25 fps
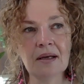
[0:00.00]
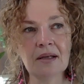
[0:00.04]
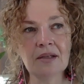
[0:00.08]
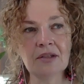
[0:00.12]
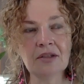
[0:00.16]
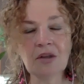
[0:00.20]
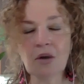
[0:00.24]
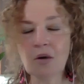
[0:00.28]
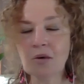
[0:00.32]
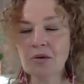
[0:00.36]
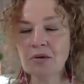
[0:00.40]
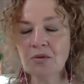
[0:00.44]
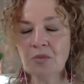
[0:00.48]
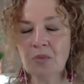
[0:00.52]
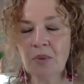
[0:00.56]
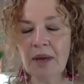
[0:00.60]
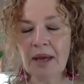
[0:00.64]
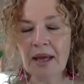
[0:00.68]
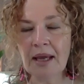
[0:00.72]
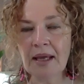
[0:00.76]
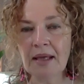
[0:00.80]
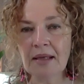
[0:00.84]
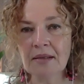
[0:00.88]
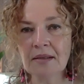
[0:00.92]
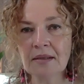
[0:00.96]
Don't
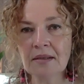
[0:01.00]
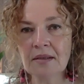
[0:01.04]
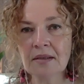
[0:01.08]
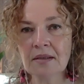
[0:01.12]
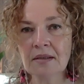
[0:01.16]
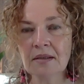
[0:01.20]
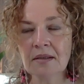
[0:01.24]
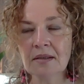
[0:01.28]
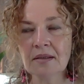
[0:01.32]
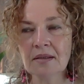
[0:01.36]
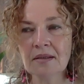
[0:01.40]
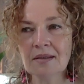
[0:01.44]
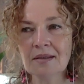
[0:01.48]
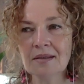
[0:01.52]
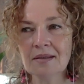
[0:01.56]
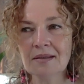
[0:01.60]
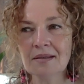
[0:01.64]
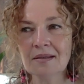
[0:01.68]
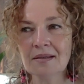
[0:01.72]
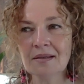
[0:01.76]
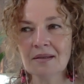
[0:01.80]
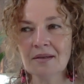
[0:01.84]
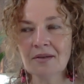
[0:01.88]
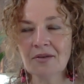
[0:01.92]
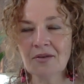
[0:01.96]
wait.
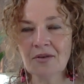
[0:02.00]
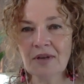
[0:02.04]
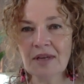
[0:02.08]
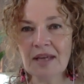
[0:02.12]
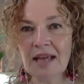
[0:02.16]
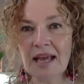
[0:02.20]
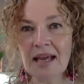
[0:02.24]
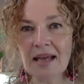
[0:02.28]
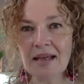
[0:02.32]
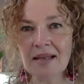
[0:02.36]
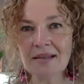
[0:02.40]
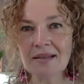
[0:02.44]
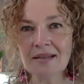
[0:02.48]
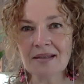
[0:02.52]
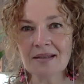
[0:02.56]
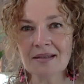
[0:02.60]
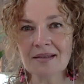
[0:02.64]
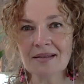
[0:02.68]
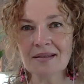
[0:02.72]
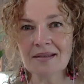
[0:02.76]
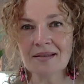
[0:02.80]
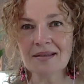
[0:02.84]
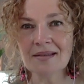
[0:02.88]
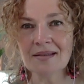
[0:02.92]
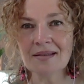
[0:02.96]
Create.
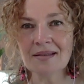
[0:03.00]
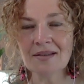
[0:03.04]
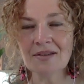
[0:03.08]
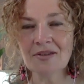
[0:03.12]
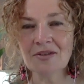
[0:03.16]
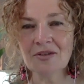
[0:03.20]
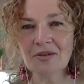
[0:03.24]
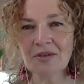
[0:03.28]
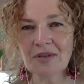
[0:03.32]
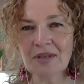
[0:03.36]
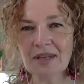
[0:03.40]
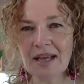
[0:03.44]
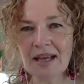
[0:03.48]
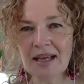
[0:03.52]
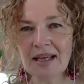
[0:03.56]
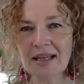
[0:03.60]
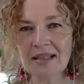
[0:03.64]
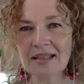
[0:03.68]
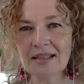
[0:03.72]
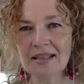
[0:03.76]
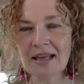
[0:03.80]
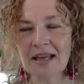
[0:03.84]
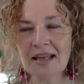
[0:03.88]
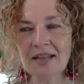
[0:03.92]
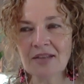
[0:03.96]

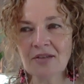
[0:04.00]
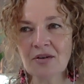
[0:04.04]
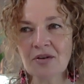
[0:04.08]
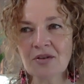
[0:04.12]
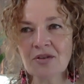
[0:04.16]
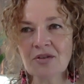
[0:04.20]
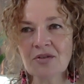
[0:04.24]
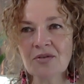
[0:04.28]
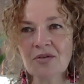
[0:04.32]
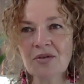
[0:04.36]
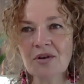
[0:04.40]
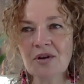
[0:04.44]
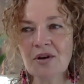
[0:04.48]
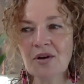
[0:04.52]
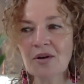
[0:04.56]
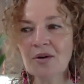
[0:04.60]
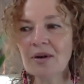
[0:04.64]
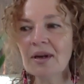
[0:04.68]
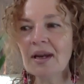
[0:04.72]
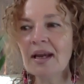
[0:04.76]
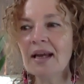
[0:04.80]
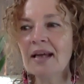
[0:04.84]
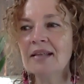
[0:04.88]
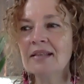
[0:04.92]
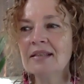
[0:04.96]
And also
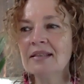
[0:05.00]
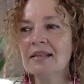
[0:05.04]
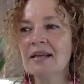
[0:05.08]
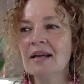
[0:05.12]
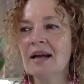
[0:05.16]
look at